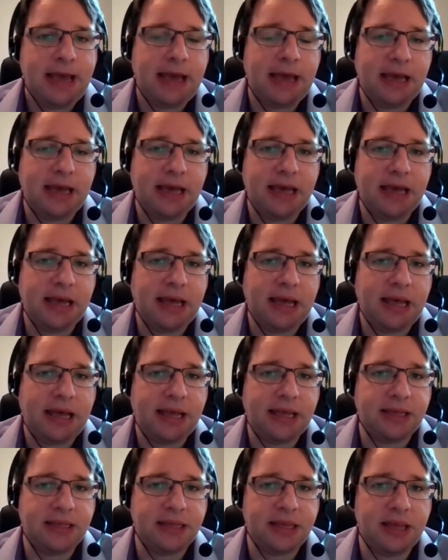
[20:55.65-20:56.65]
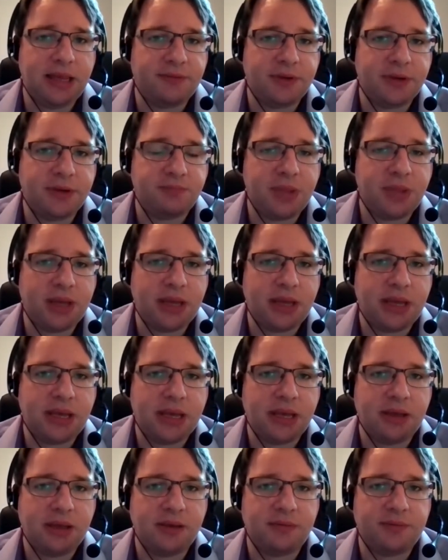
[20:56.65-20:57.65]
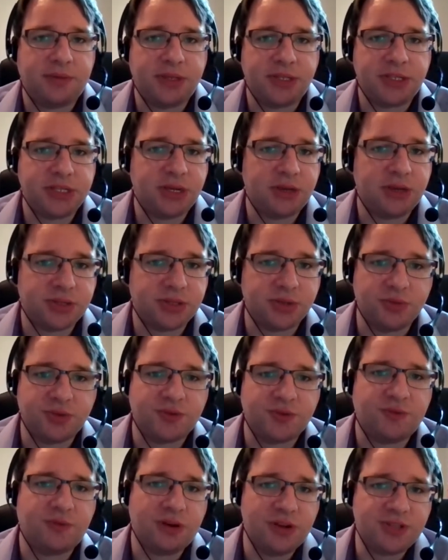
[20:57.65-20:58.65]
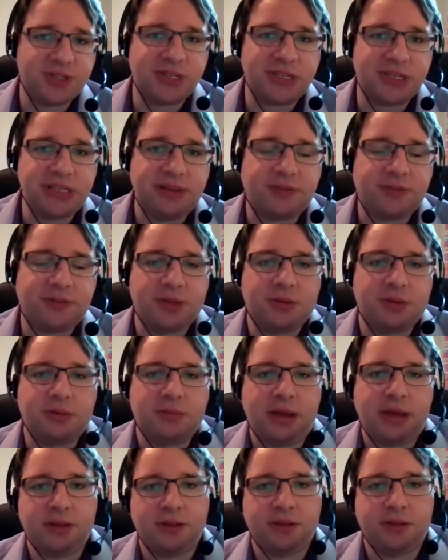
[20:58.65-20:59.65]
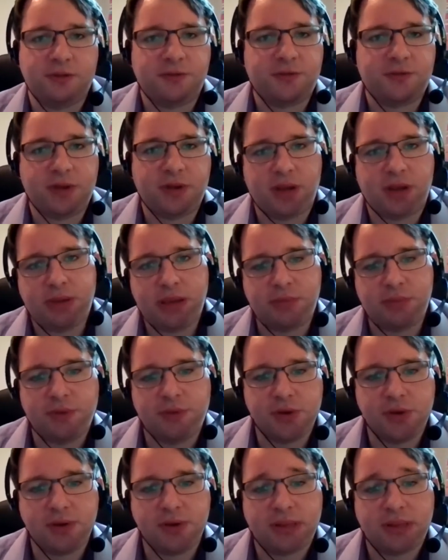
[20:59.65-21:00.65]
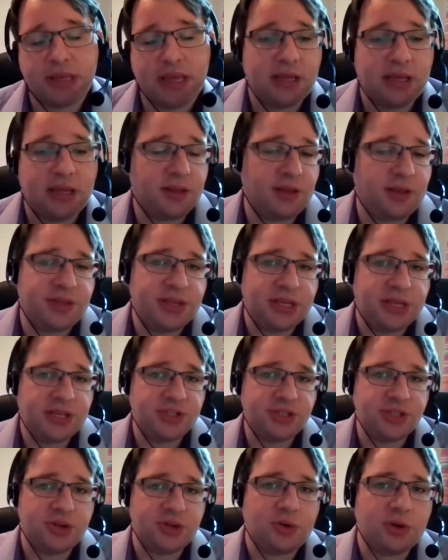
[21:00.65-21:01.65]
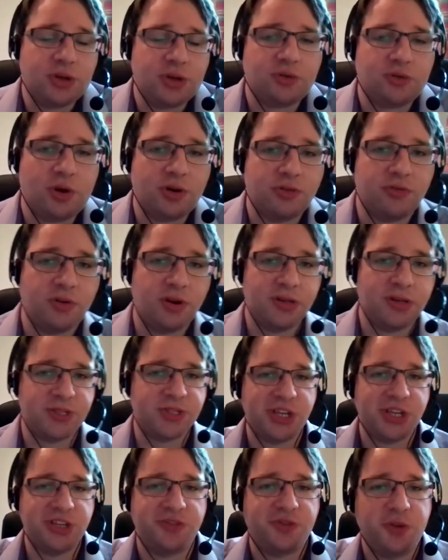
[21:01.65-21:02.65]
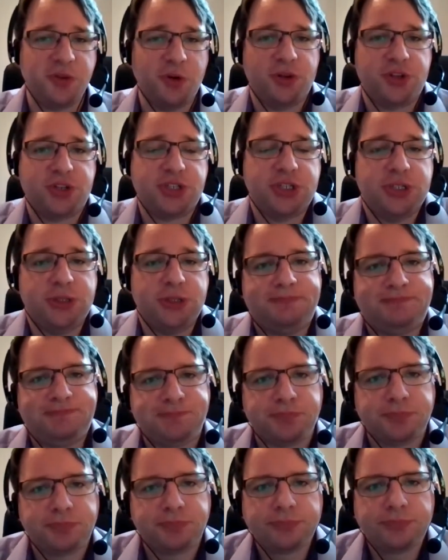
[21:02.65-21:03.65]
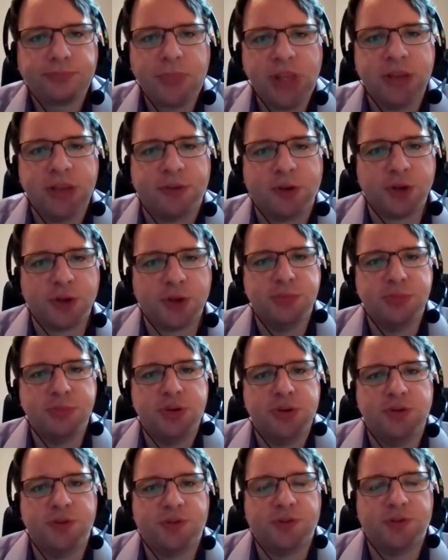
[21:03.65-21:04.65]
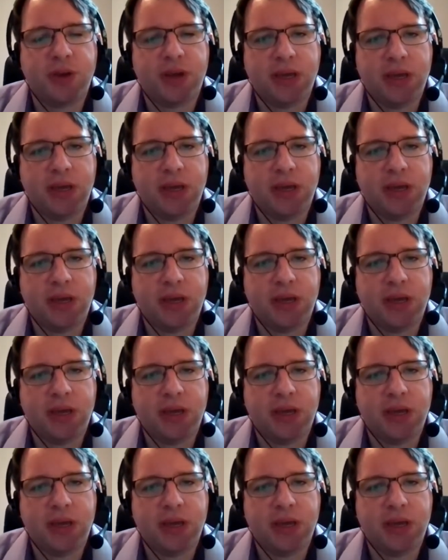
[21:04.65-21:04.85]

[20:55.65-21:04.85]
And the other videos, there was a very significant amount of people viewing that. And I think, as you quite rightly say, you've got to move,